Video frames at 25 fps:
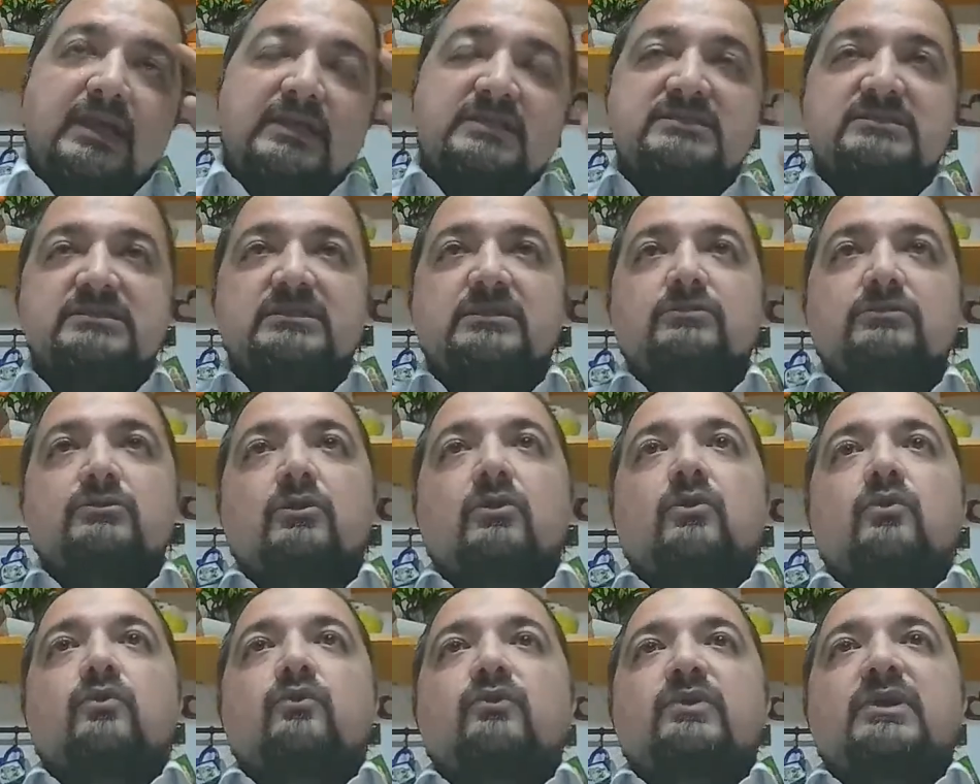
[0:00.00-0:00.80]
As you
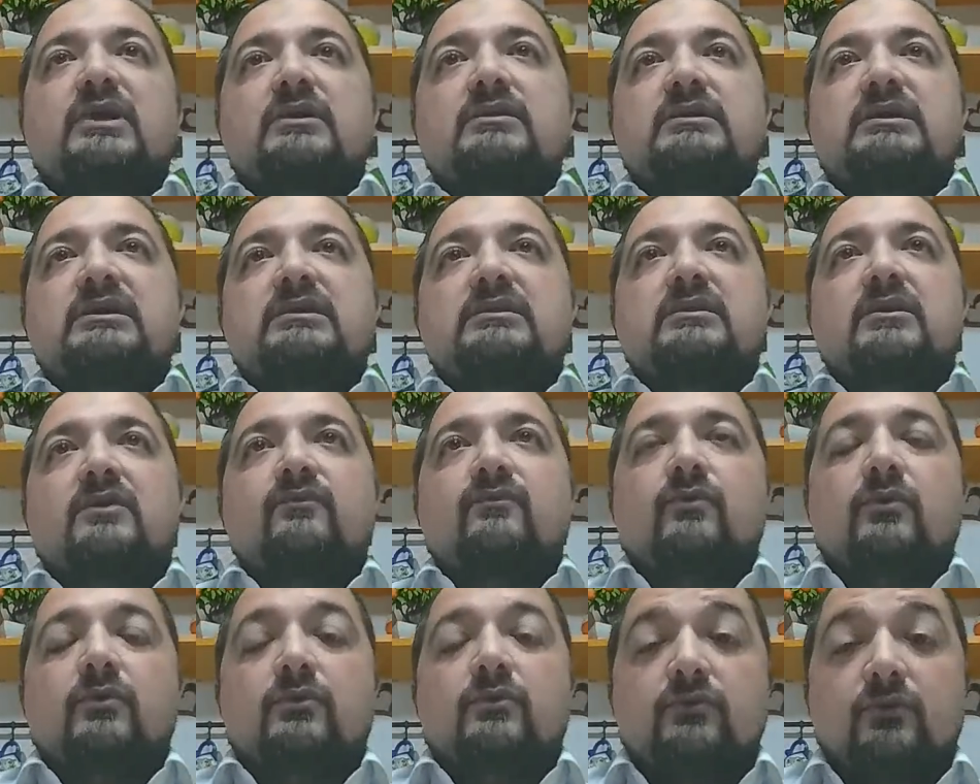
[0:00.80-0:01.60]
know, we are in
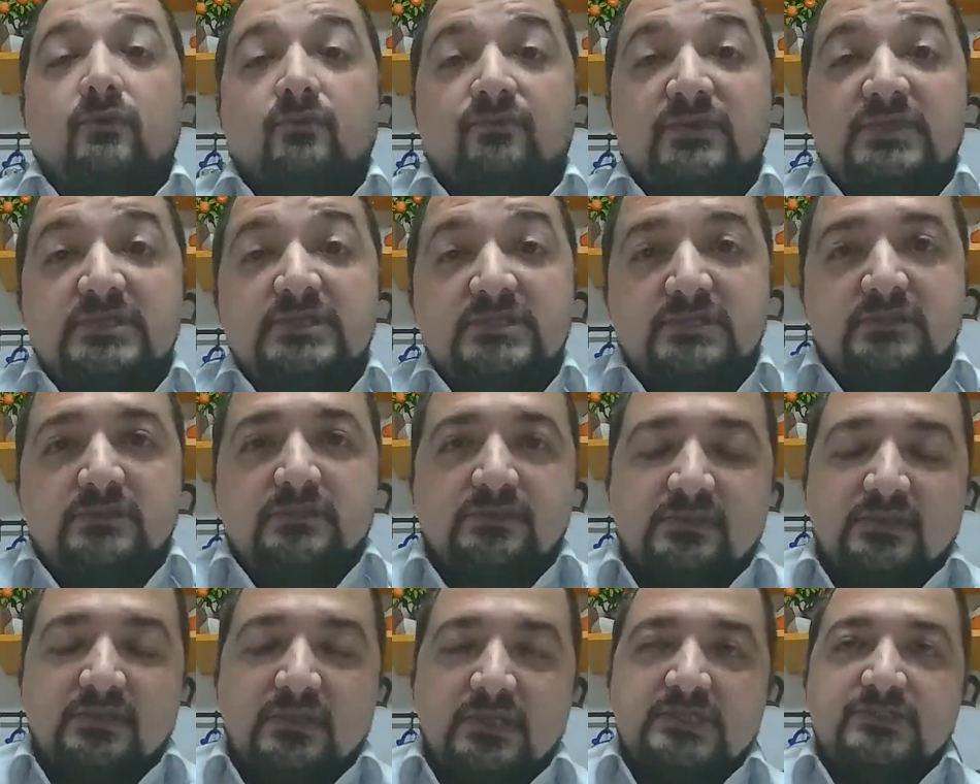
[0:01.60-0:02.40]
a world of
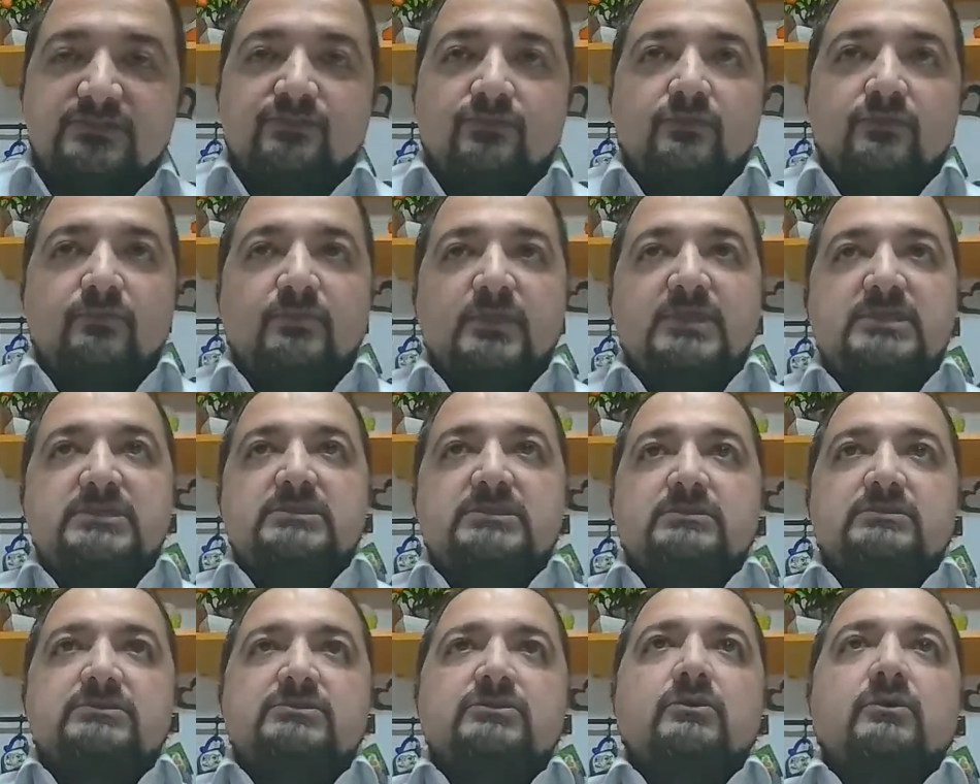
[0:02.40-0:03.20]
digital
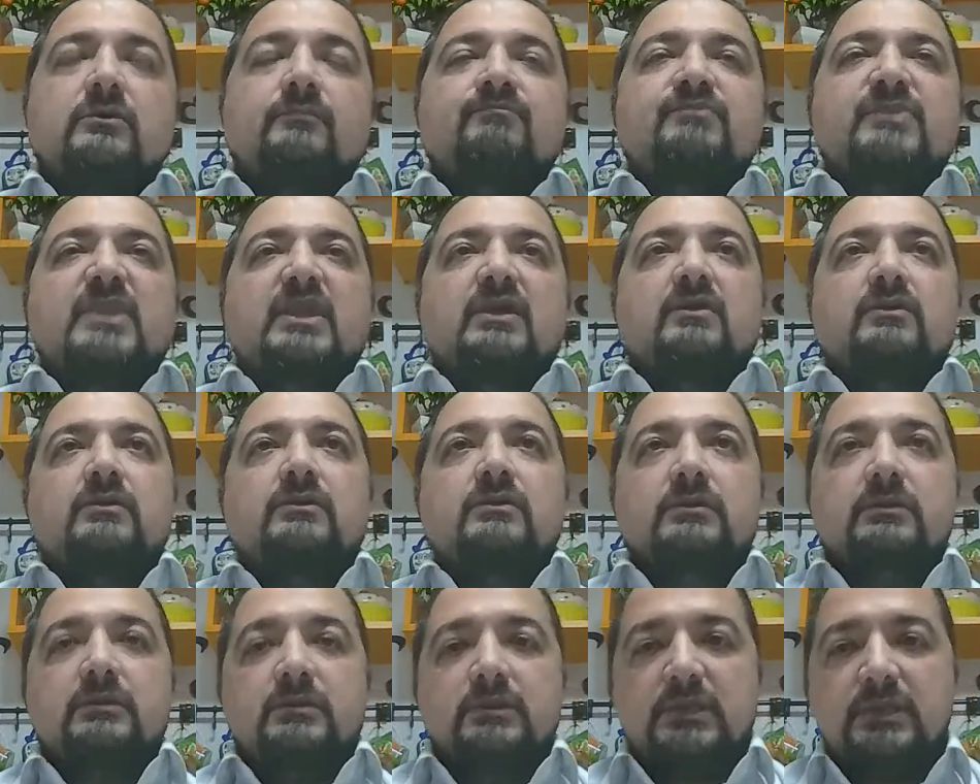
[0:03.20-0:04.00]
transformation. So
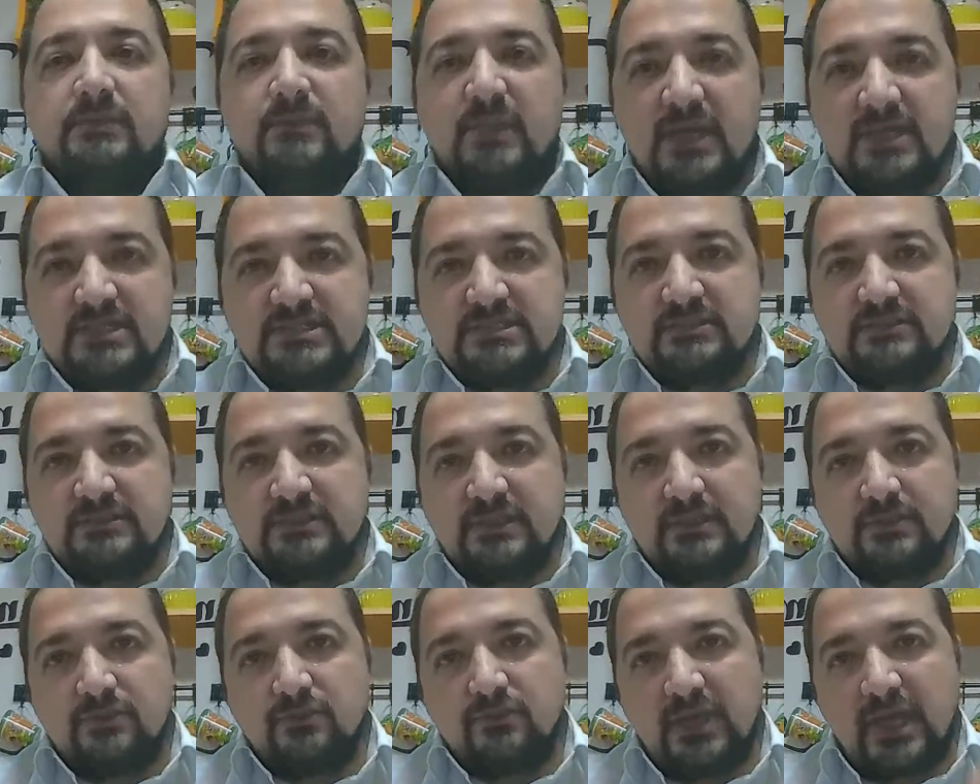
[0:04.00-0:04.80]
imagine
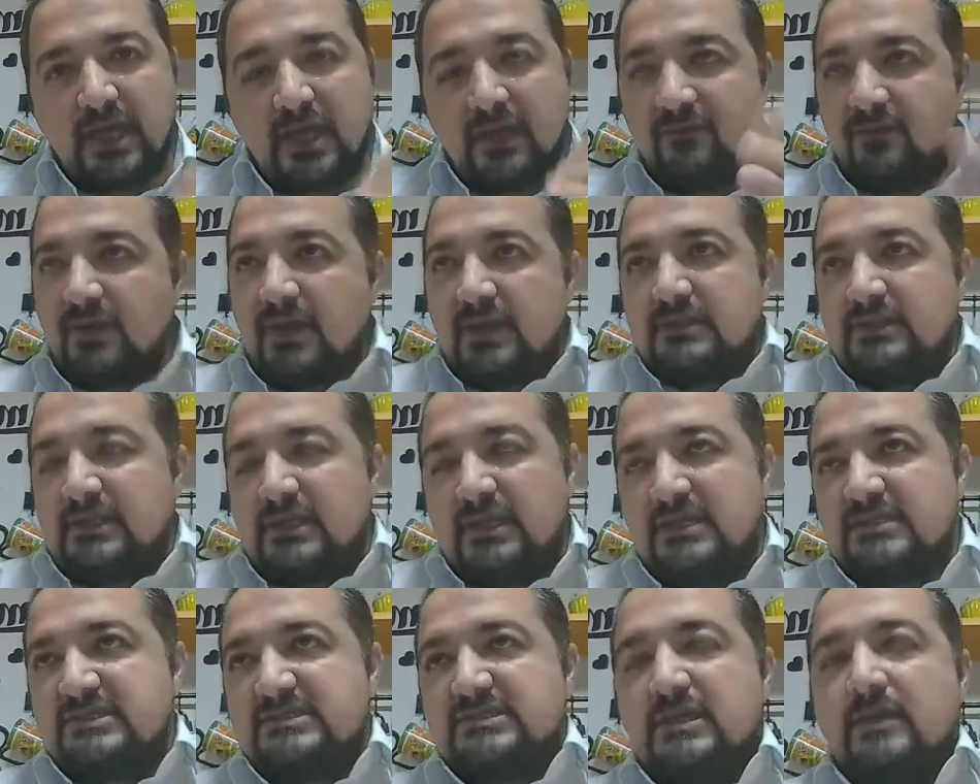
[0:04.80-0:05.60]
that you have an
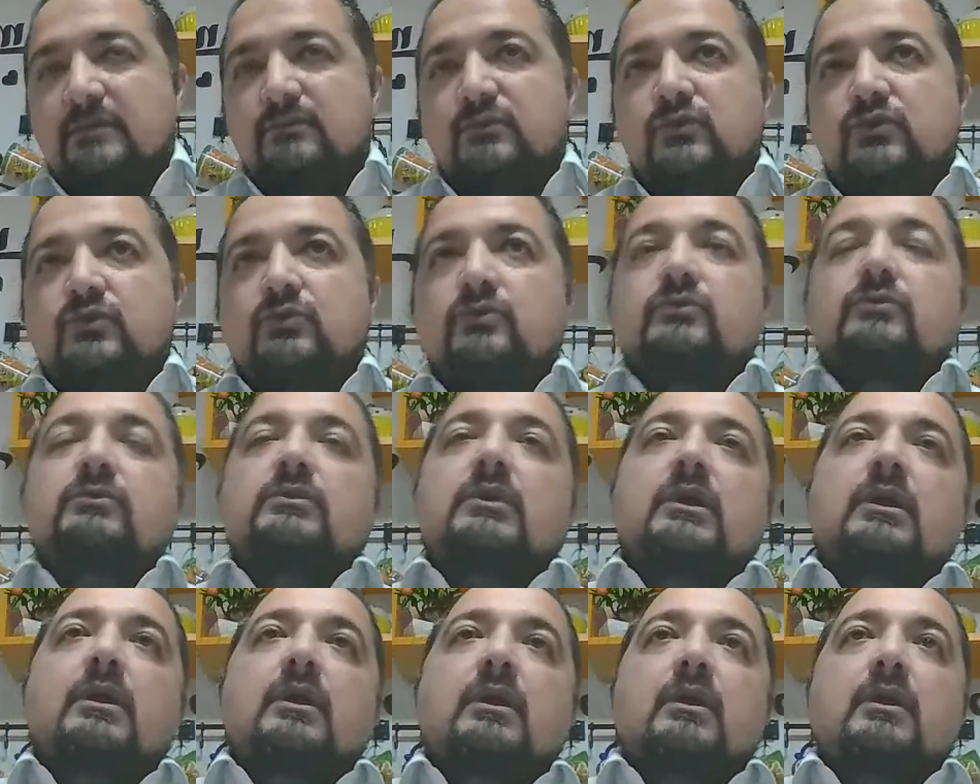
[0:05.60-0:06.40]
ESM
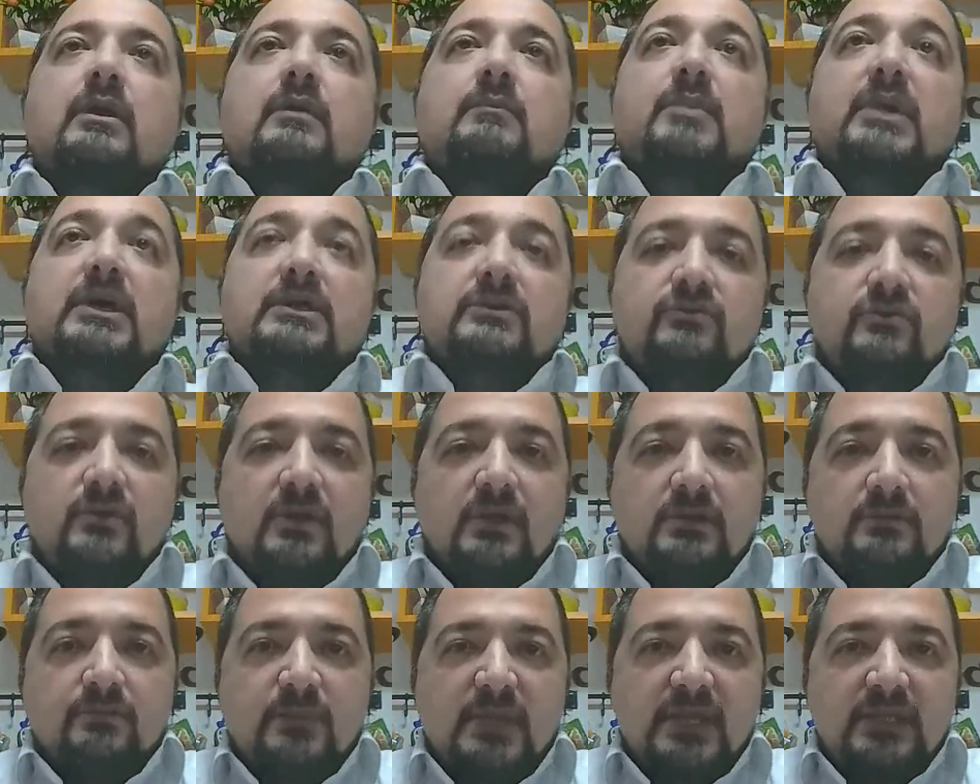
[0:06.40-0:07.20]
tool, but
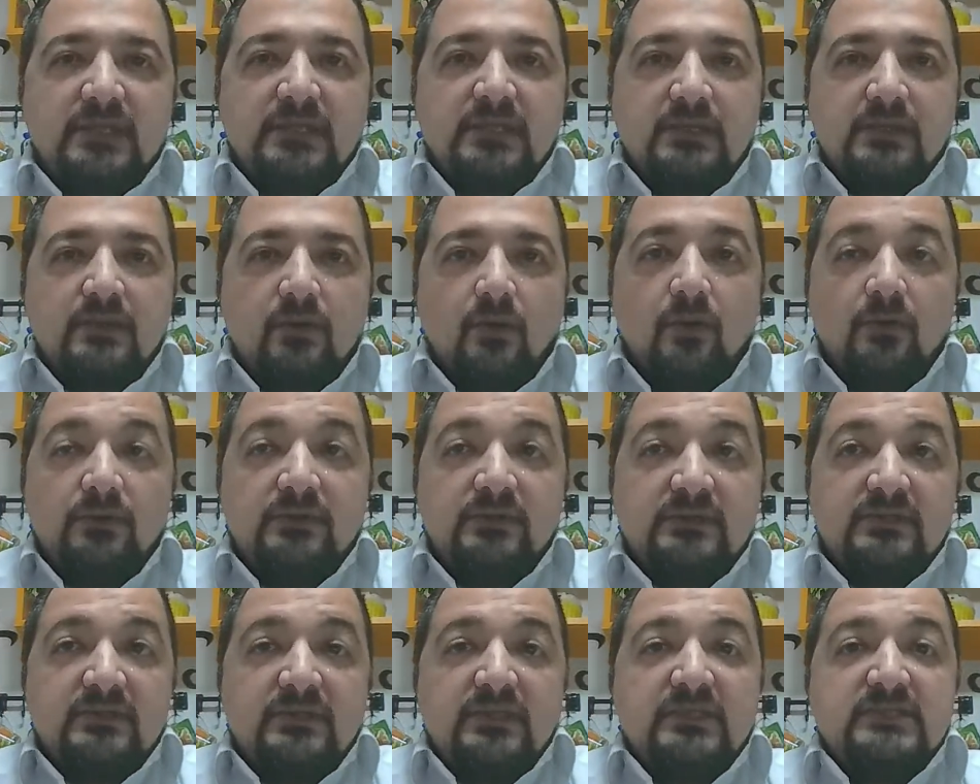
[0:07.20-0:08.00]
you are making all
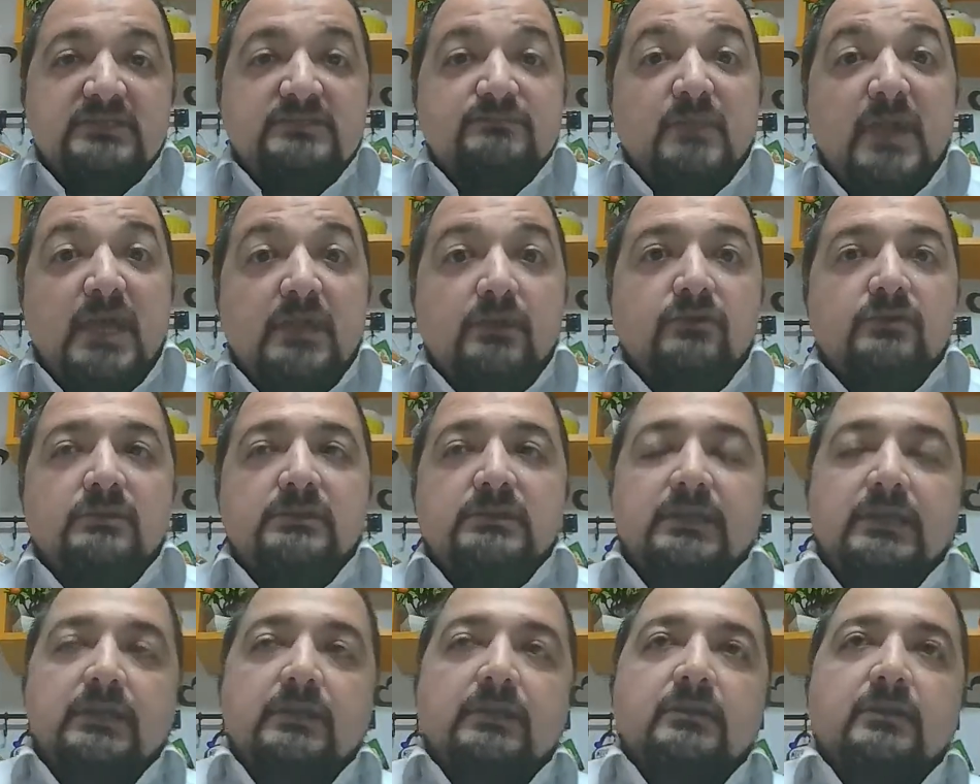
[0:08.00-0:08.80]
the things
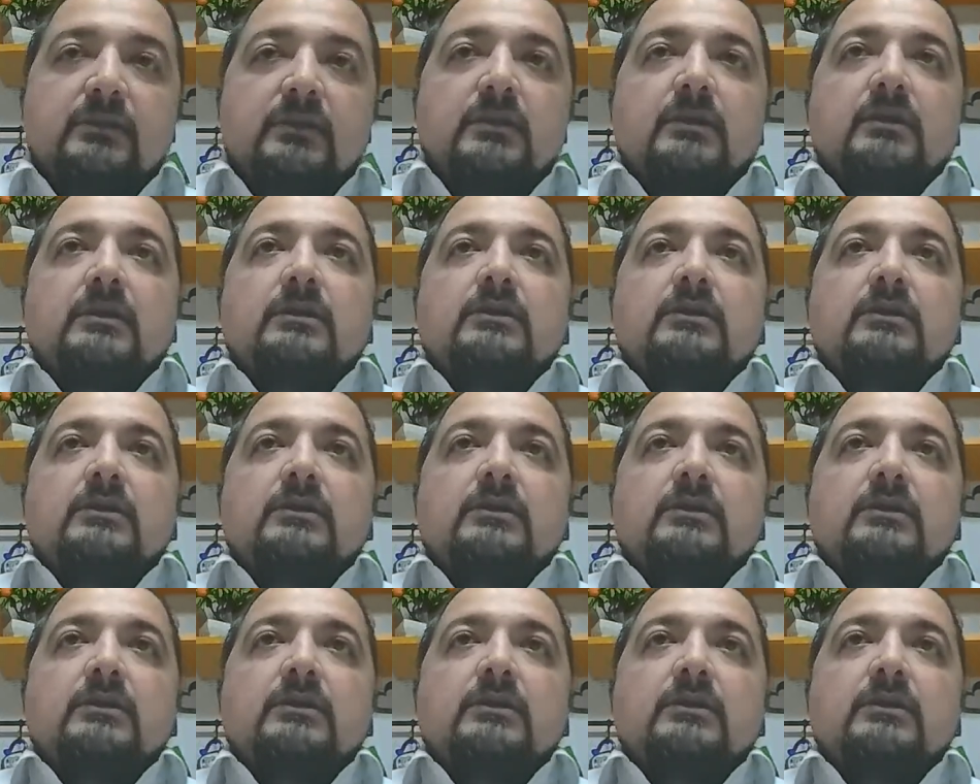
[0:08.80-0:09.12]
manually.